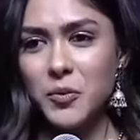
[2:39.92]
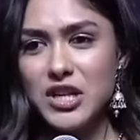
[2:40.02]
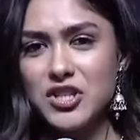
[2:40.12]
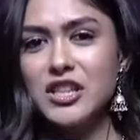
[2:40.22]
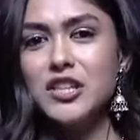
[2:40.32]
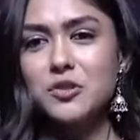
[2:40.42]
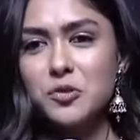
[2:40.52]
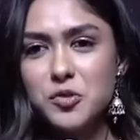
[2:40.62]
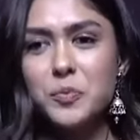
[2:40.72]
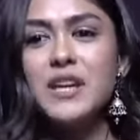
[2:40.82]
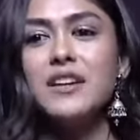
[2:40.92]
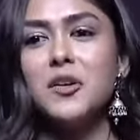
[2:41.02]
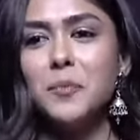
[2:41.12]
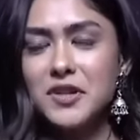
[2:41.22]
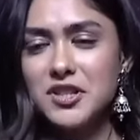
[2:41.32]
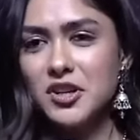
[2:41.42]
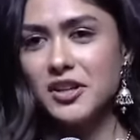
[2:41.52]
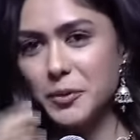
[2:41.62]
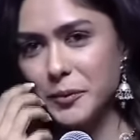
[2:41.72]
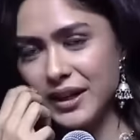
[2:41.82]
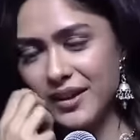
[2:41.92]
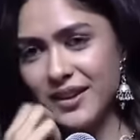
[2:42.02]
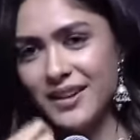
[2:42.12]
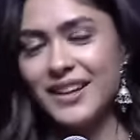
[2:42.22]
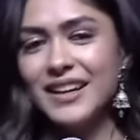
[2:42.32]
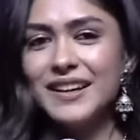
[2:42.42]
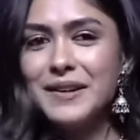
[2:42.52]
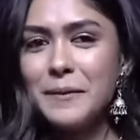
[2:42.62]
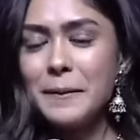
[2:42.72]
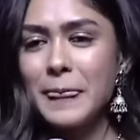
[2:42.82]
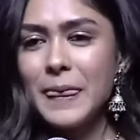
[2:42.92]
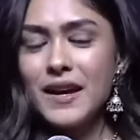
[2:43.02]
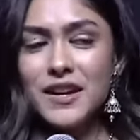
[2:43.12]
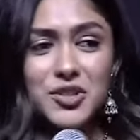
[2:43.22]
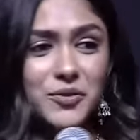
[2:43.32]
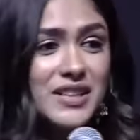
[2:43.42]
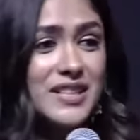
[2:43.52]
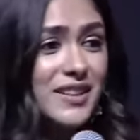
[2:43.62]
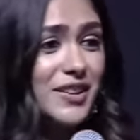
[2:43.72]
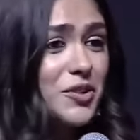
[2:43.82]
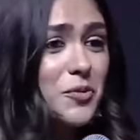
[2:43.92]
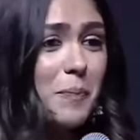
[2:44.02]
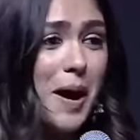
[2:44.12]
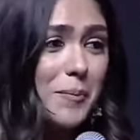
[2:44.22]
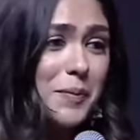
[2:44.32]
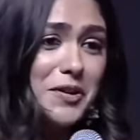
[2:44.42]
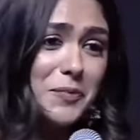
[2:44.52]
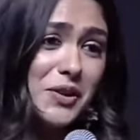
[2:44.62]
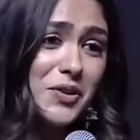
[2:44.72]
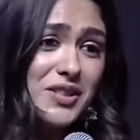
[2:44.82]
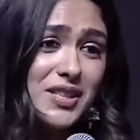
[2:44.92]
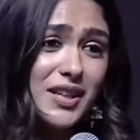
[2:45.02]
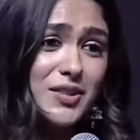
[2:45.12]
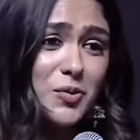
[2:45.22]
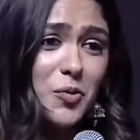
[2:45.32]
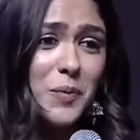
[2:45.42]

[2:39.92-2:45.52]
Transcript: way. She needs to speak in a particular way. Ashwini sir, you pampered me on set so